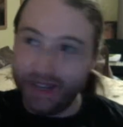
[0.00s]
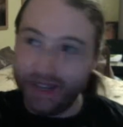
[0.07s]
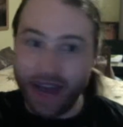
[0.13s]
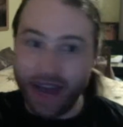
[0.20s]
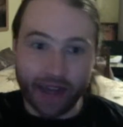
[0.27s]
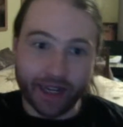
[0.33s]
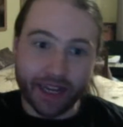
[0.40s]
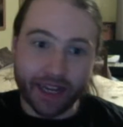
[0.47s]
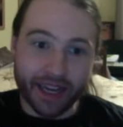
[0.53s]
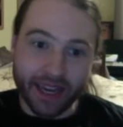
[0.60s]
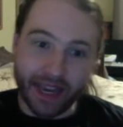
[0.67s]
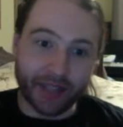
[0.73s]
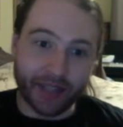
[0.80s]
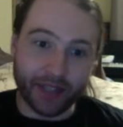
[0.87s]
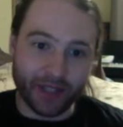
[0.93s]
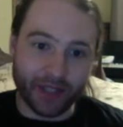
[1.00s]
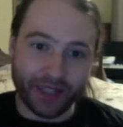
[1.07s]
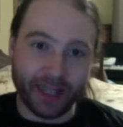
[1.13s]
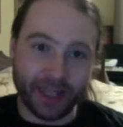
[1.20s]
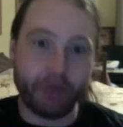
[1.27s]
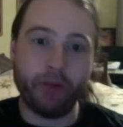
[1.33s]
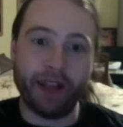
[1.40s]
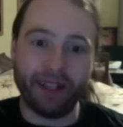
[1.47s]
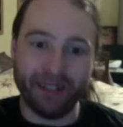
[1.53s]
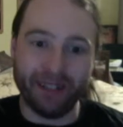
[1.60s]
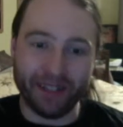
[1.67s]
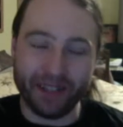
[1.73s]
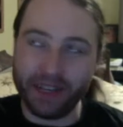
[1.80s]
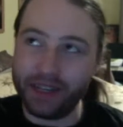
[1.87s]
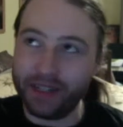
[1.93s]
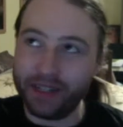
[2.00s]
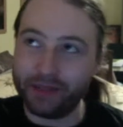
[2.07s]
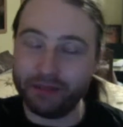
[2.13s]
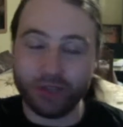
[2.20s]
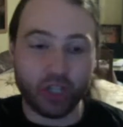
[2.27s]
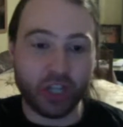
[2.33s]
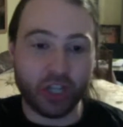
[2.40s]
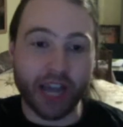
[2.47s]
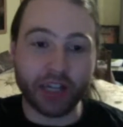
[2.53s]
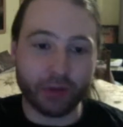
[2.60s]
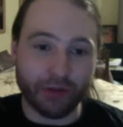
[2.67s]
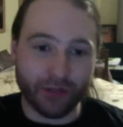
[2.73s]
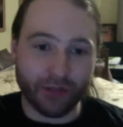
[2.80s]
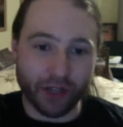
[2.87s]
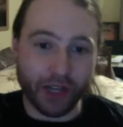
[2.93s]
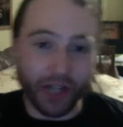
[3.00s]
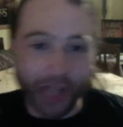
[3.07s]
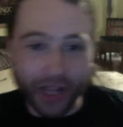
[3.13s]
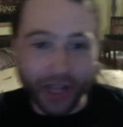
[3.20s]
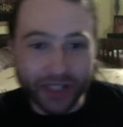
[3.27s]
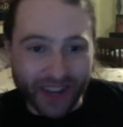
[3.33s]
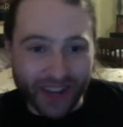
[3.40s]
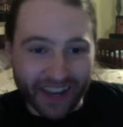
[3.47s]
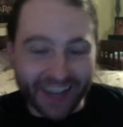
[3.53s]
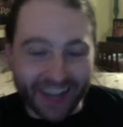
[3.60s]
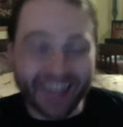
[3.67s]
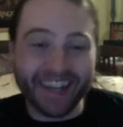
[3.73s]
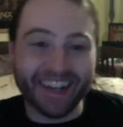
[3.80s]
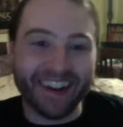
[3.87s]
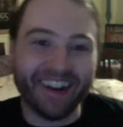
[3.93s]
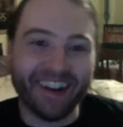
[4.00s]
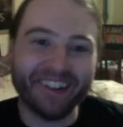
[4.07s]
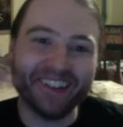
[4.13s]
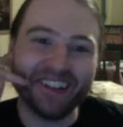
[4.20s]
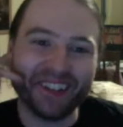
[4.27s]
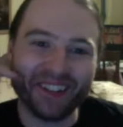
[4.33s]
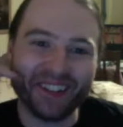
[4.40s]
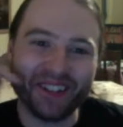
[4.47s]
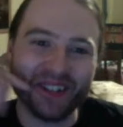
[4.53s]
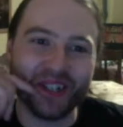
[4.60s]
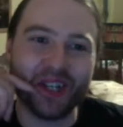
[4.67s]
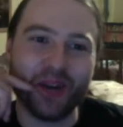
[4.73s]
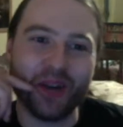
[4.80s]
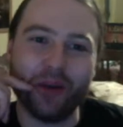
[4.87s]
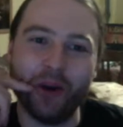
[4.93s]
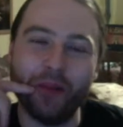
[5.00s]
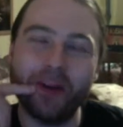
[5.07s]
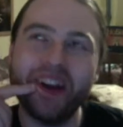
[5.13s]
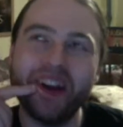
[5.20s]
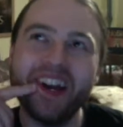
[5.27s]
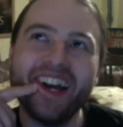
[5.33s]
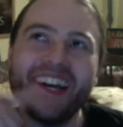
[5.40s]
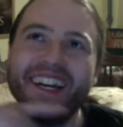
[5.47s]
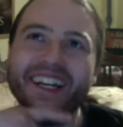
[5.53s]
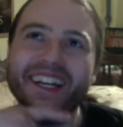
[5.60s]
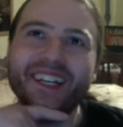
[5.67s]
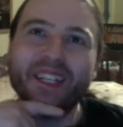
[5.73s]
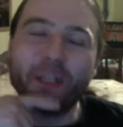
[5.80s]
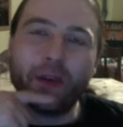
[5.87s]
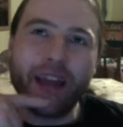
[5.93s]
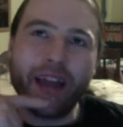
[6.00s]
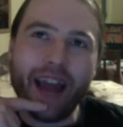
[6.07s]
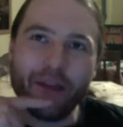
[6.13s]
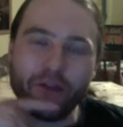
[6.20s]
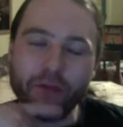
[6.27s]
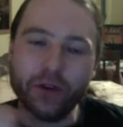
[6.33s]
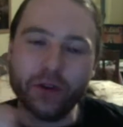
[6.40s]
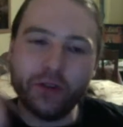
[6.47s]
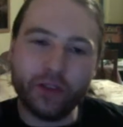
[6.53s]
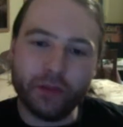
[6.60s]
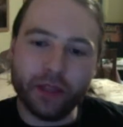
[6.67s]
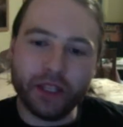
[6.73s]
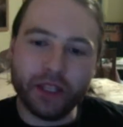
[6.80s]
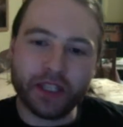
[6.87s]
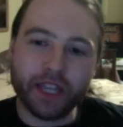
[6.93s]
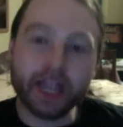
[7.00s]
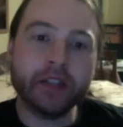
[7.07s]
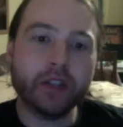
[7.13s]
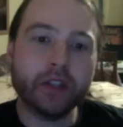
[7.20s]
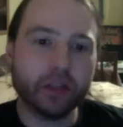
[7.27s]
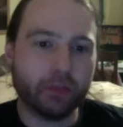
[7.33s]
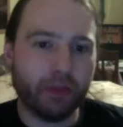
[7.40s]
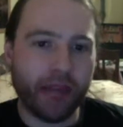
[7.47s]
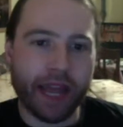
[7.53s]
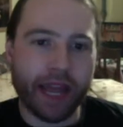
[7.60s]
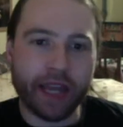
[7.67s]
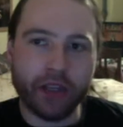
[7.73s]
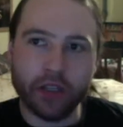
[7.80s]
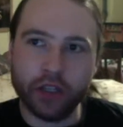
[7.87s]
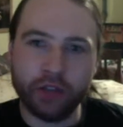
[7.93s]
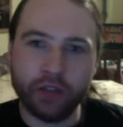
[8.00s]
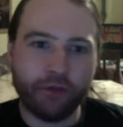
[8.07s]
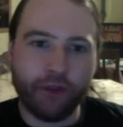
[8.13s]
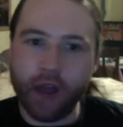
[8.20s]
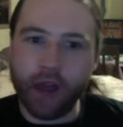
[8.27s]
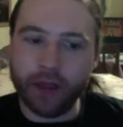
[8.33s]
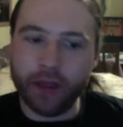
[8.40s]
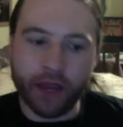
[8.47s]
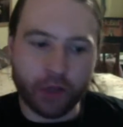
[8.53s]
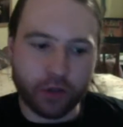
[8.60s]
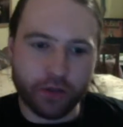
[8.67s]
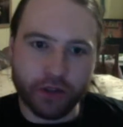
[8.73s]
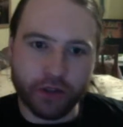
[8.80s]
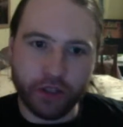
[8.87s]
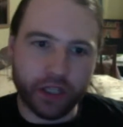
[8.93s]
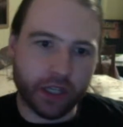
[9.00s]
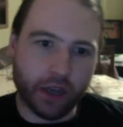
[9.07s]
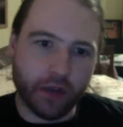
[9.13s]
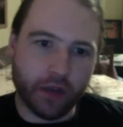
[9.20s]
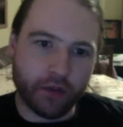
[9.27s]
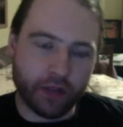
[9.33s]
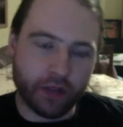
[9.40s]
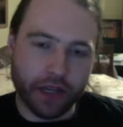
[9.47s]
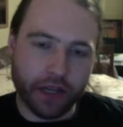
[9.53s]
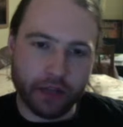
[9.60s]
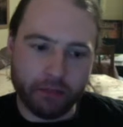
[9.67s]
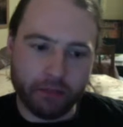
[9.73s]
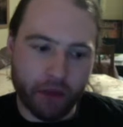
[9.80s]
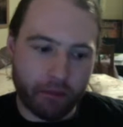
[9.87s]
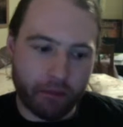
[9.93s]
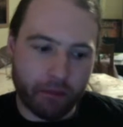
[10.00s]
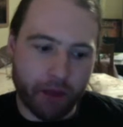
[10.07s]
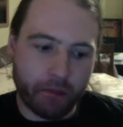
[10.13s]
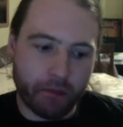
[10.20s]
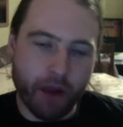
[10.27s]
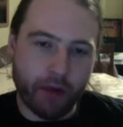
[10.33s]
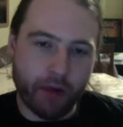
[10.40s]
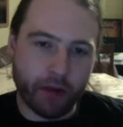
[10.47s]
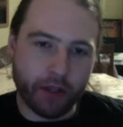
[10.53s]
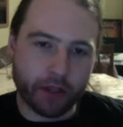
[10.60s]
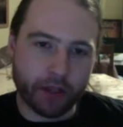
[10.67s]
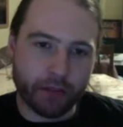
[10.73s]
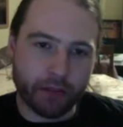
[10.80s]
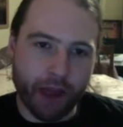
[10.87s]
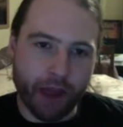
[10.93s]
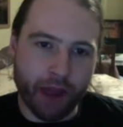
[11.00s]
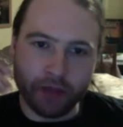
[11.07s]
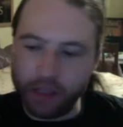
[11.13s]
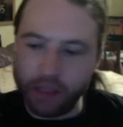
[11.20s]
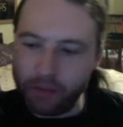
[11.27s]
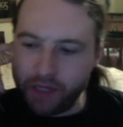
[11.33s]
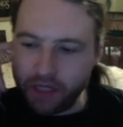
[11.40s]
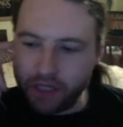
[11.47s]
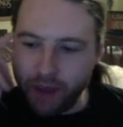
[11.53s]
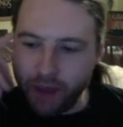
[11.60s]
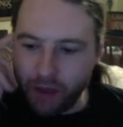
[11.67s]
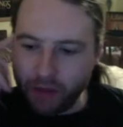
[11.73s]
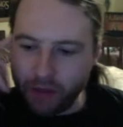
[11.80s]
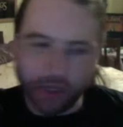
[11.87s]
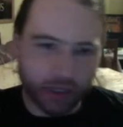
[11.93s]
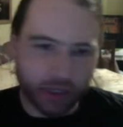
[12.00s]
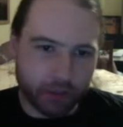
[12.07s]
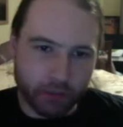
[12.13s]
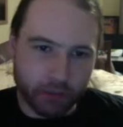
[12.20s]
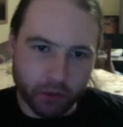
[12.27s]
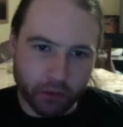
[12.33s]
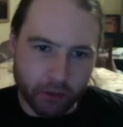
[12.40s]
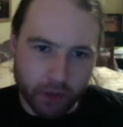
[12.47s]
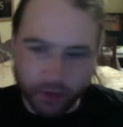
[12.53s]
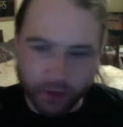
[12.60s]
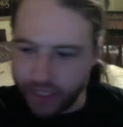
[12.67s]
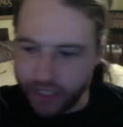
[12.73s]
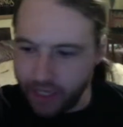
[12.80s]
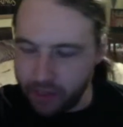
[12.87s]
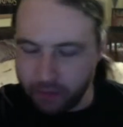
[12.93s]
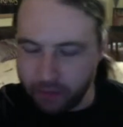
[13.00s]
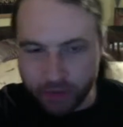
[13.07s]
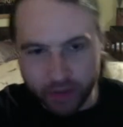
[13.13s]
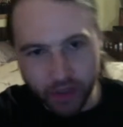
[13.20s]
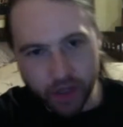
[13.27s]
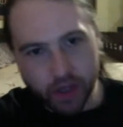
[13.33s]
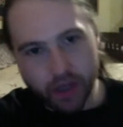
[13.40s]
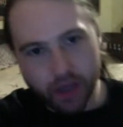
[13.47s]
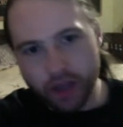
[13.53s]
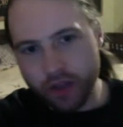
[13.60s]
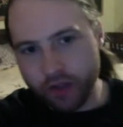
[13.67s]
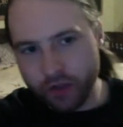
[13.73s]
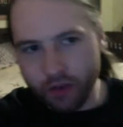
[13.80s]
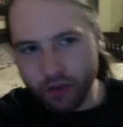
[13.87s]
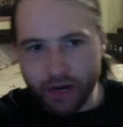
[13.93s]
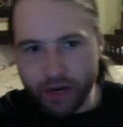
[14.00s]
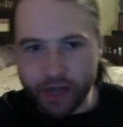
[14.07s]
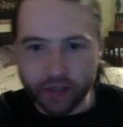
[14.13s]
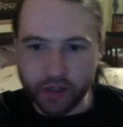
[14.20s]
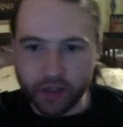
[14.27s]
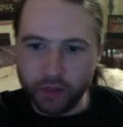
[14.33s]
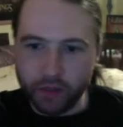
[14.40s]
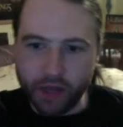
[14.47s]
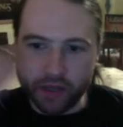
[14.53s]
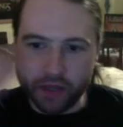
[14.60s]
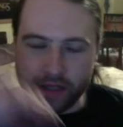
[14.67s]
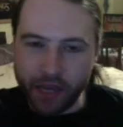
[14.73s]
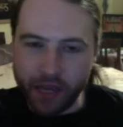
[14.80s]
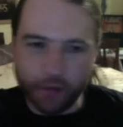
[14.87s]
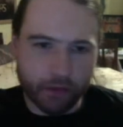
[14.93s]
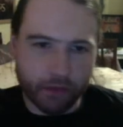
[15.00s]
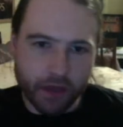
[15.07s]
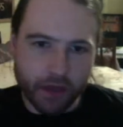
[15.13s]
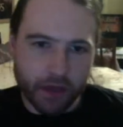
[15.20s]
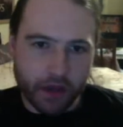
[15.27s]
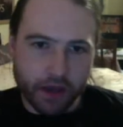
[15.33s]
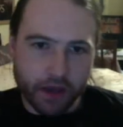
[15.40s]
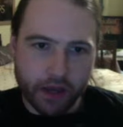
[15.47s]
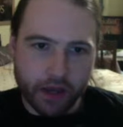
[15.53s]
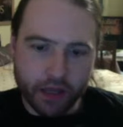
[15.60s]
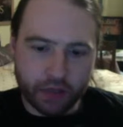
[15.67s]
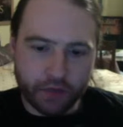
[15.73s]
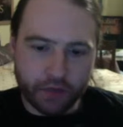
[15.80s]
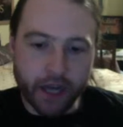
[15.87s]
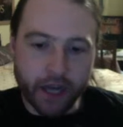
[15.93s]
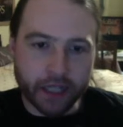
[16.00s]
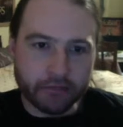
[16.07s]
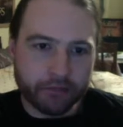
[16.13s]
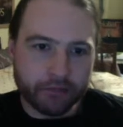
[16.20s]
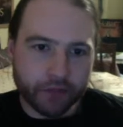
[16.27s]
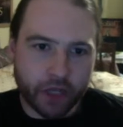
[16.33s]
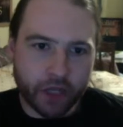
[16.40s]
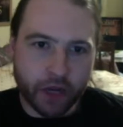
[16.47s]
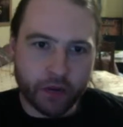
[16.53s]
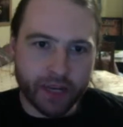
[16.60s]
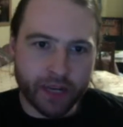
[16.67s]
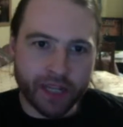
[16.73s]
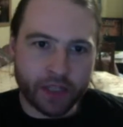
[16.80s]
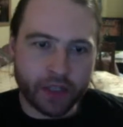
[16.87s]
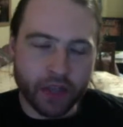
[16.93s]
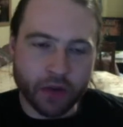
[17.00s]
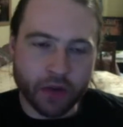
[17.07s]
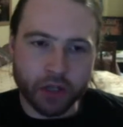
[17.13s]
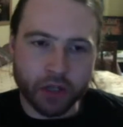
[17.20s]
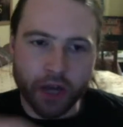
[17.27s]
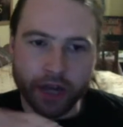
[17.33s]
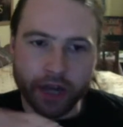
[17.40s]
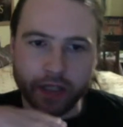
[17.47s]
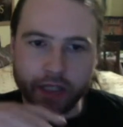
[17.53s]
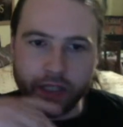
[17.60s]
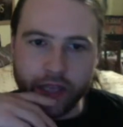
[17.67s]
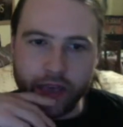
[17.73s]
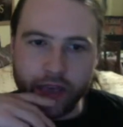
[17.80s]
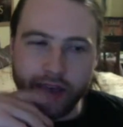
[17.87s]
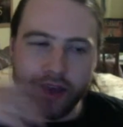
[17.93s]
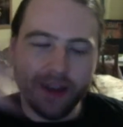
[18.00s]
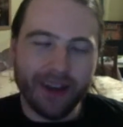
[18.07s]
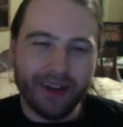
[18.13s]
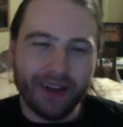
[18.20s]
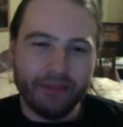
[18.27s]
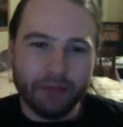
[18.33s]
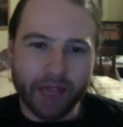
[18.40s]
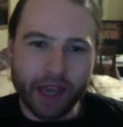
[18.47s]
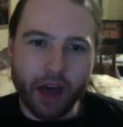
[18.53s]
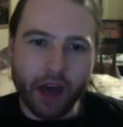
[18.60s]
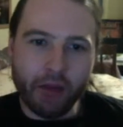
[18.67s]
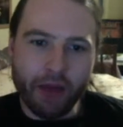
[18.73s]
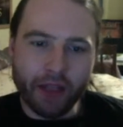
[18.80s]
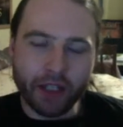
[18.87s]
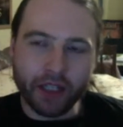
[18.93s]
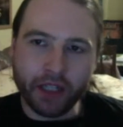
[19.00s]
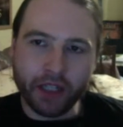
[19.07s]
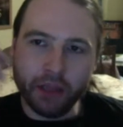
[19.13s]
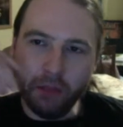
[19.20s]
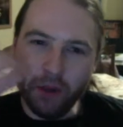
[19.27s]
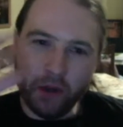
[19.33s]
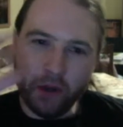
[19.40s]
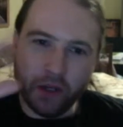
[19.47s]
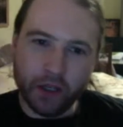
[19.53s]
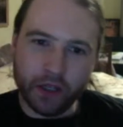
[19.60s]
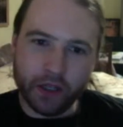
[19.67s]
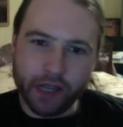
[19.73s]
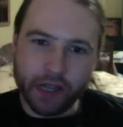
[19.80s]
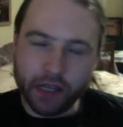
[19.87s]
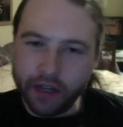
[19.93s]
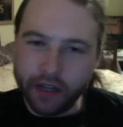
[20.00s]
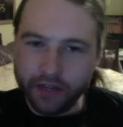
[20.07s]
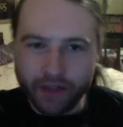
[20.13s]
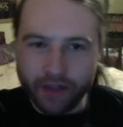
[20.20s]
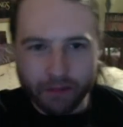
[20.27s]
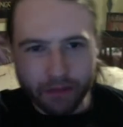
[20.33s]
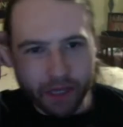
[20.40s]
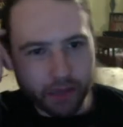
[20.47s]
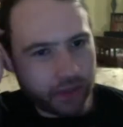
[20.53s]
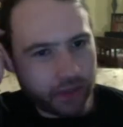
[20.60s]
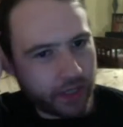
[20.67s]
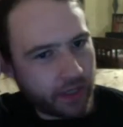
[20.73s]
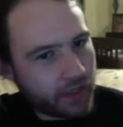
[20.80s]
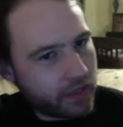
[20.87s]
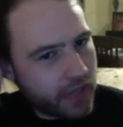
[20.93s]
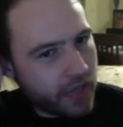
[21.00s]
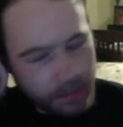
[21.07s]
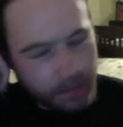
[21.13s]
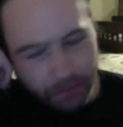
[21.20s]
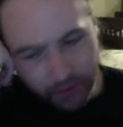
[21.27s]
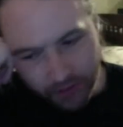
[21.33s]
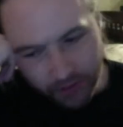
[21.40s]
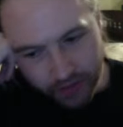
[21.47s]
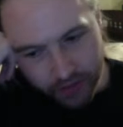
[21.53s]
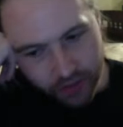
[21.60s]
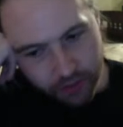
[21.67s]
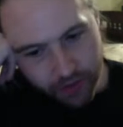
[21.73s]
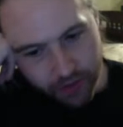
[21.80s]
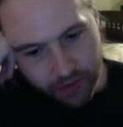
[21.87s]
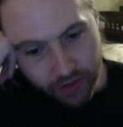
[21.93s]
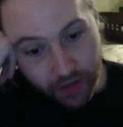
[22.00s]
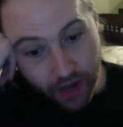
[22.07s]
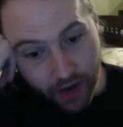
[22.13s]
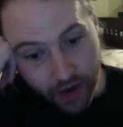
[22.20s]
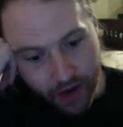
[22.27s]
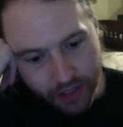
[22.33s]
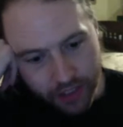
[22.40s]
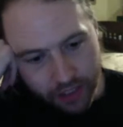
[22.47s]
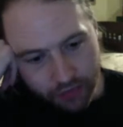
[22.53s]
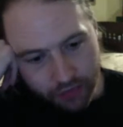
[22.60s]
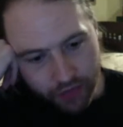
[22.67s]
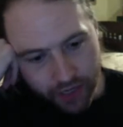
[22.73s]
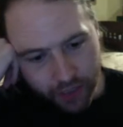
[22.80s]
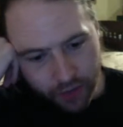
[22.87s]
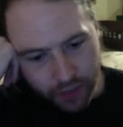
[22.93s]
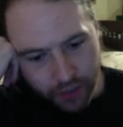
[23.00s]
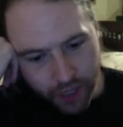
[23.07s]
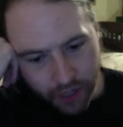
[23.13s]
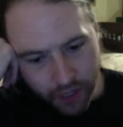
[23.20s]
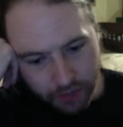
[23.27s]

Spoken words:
And he instantly wins, these Shadow of the Colossi, that could just show up. So I have removed them, and the scene does play just fine. They're traversing over like a perilous mountain in the Misty Mountains. Bilbo slips, and Thorin has to come down and save him. It's fine. You don't need the stone giants in there. But they are mentioned in the book, and they're kind of ambiguous in the book as to whether they are actually real or not.